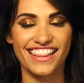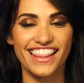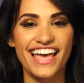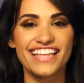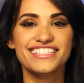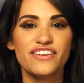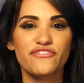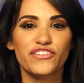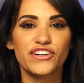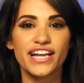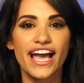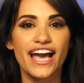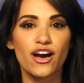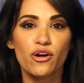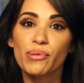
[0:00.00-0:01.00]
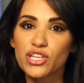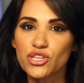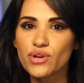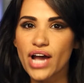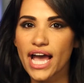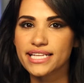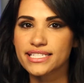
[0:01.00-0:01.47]
That's it for now, but
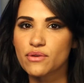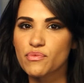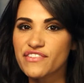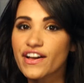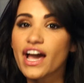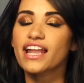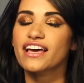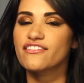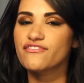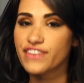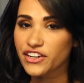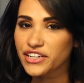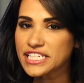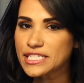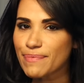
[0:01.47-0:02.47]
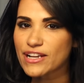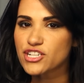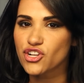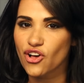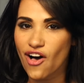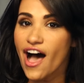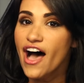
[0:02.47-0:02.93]
you guys, we've got a very
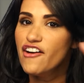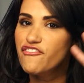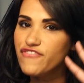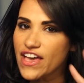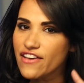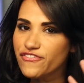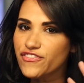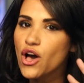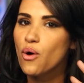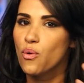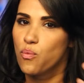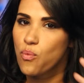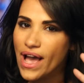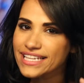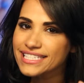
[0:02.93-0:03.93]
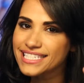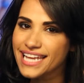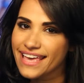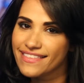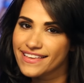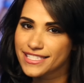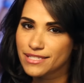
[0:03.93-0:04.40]
special fifth
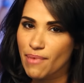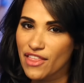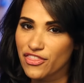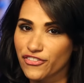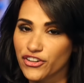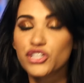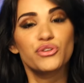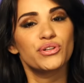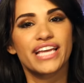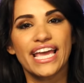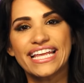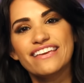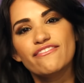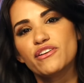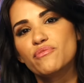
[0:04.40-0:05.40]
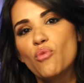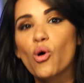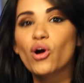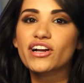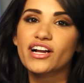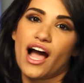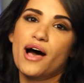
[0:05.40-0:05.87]
Wednesday this month for you to get even
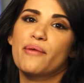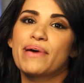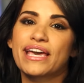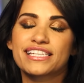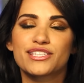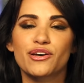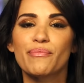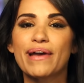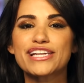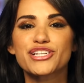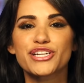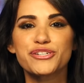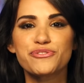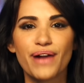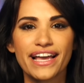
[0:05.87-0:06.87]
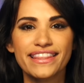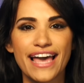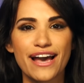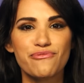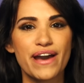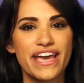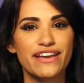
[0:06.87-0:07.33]
more comics. So make sure you ride
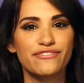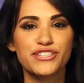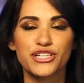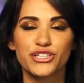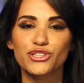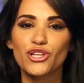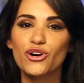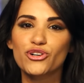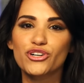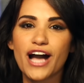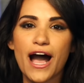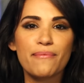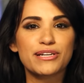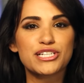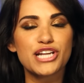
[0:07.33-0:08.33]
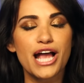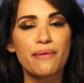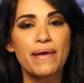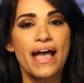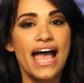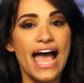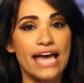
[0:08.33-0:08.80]
that wave to your local comic shop
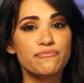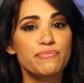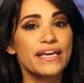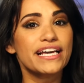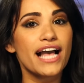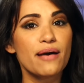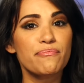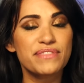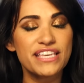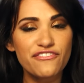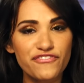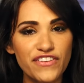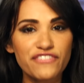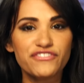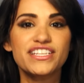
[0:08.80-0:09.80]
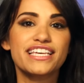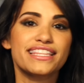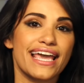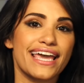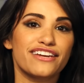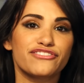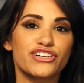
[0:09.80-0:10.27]
and pick up the 50th
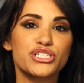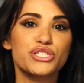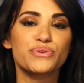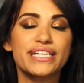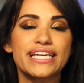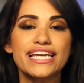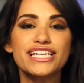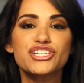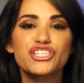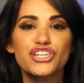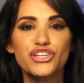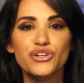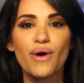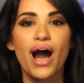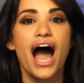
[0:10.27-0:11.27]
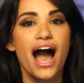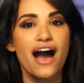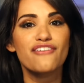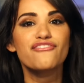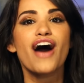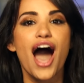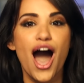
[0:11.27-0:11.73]
anniversary issue
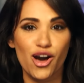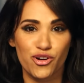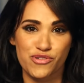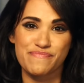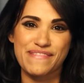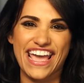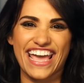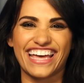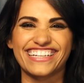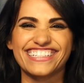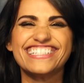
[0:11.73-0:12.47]
of Aquaman.